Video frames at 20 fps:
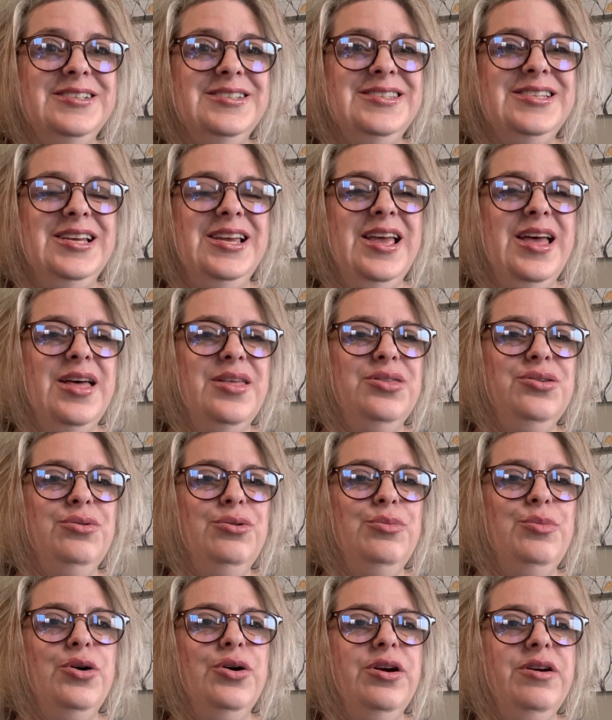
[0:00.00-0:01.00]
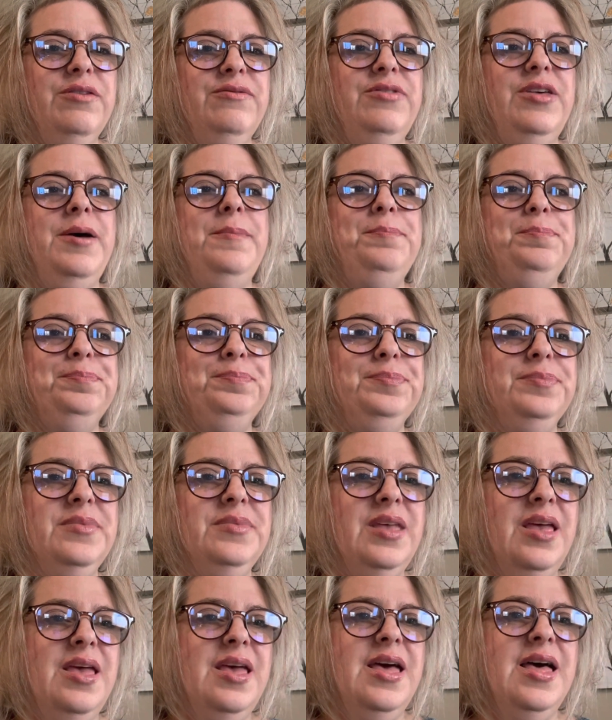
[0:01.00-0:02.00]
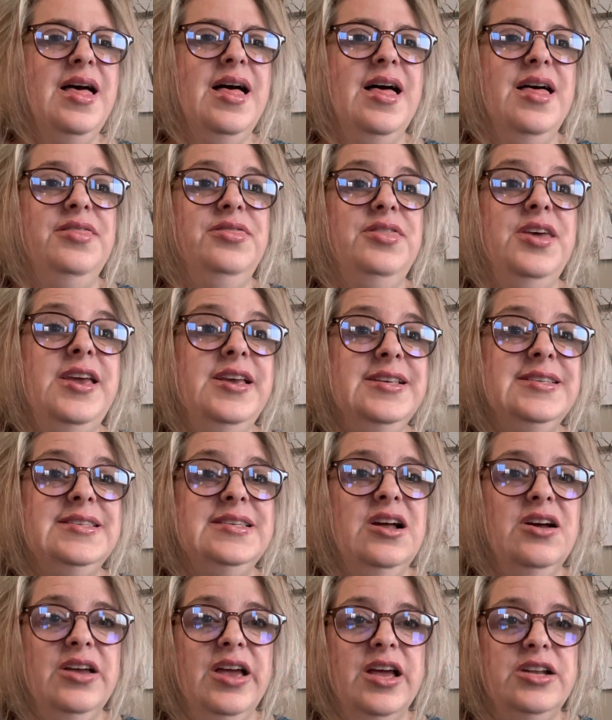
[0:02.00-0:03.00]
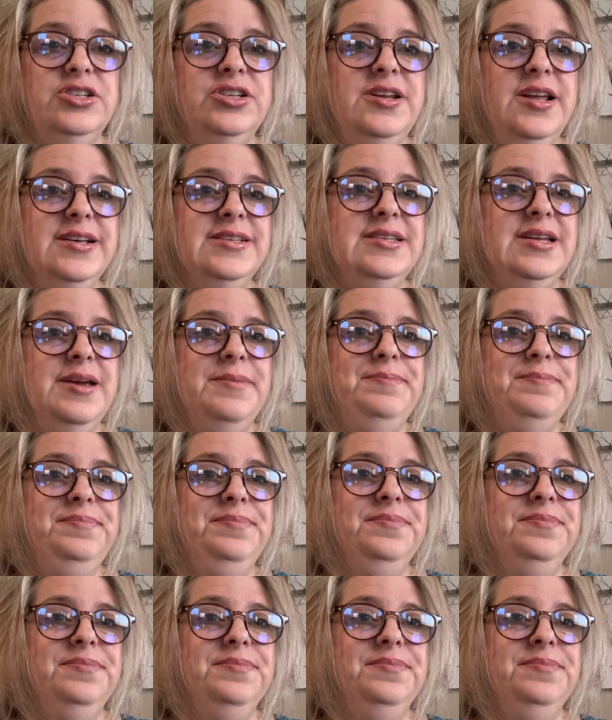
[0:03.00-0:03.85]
to get through more of them. Thanks, and I'll catch you next time.